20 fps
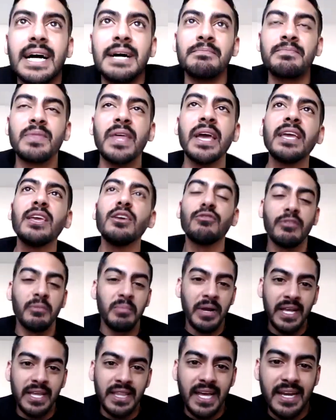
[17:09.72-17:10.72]
Thank you for
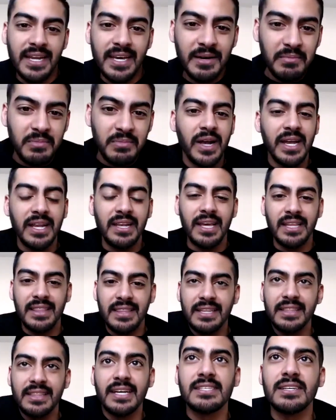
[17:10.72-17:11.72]
bringing that up, right? I
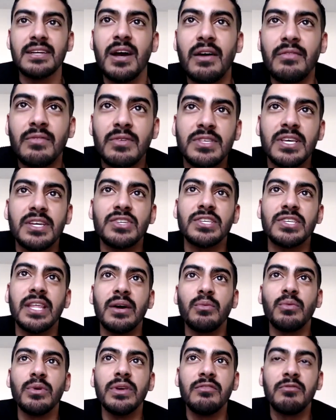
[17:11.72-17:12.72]
think that's a conversation that
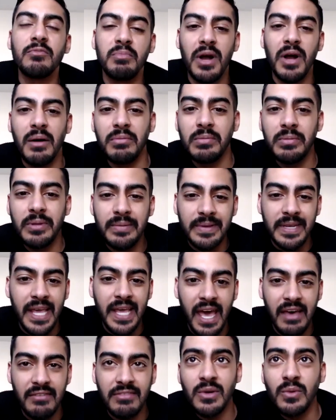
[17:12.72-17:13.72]
we've probably been
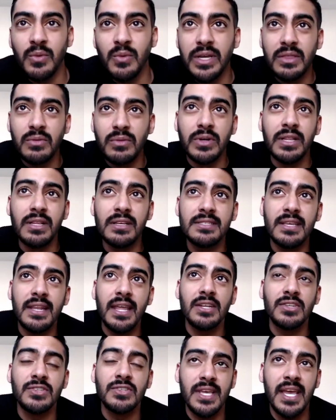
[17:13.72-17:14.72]
having with real estate
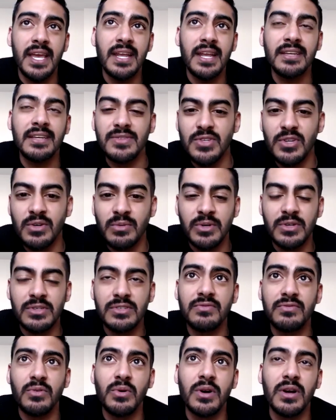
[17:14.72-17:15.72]
agents and consumers
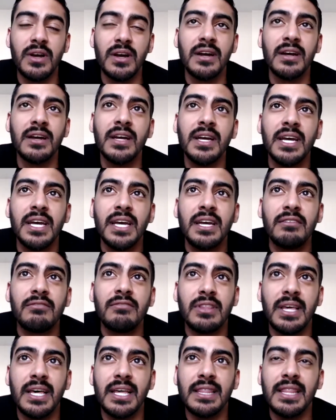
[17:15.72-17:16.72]
for
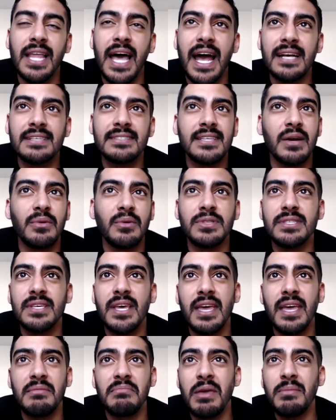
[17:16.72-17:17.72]
the last, I would
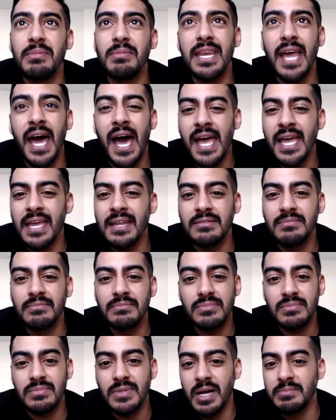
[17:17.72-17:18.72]
say, maybe 9
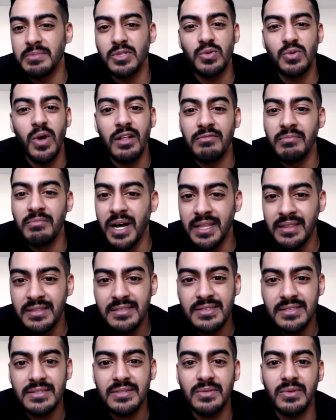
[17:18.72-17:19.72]
up to 12
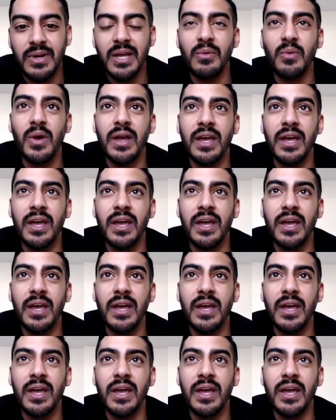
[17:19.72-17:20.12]
months, right? When